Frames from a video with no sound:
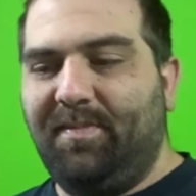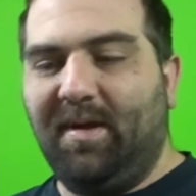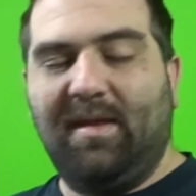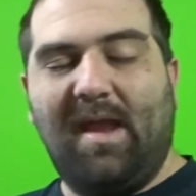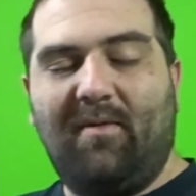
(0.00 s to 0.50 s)

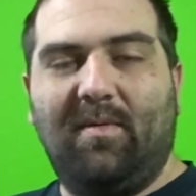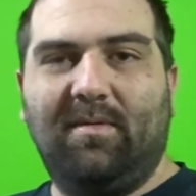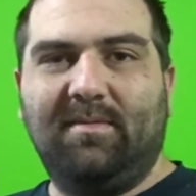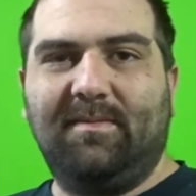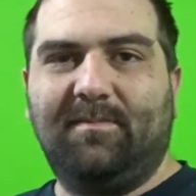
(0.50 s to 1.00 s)
But
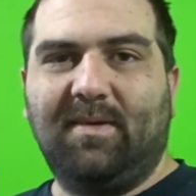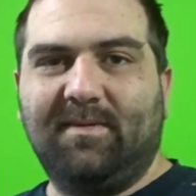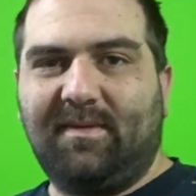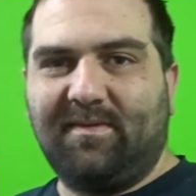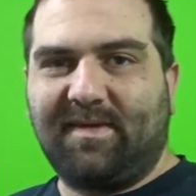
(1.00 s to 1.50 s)

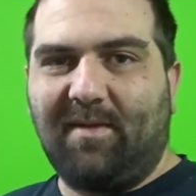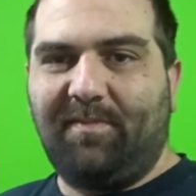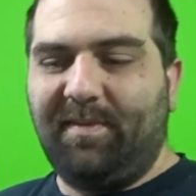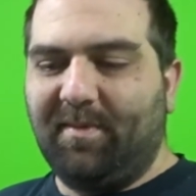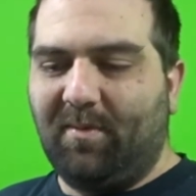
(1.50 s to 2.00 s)
there's a couple
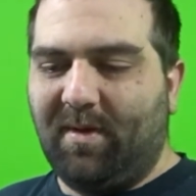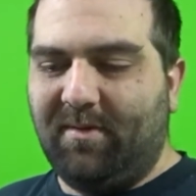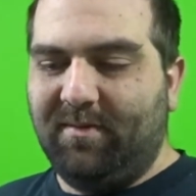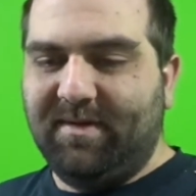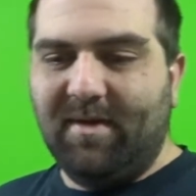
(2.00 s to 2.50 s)
people who want
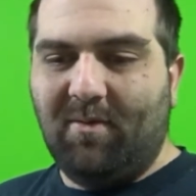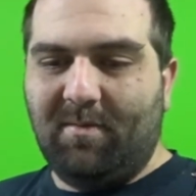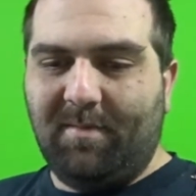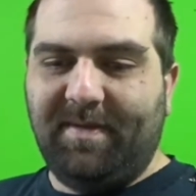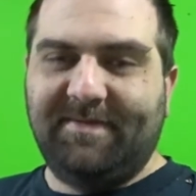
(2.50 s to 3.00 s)
to know what
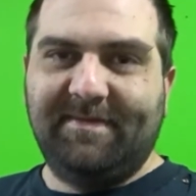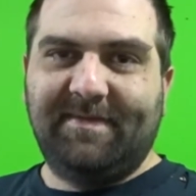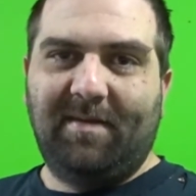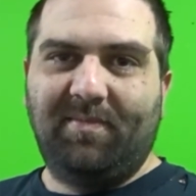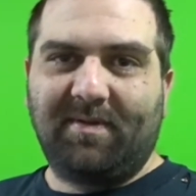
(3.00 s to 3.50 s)
my PC
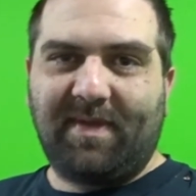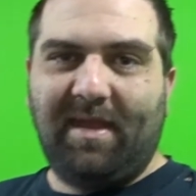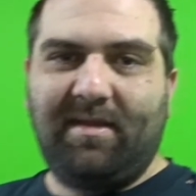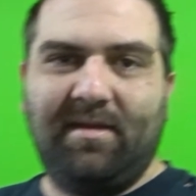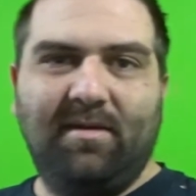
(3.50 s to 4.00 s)
setup looked
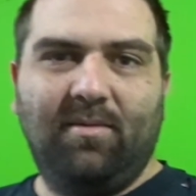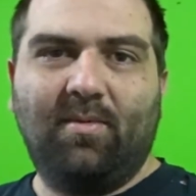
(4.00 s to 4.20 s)
like,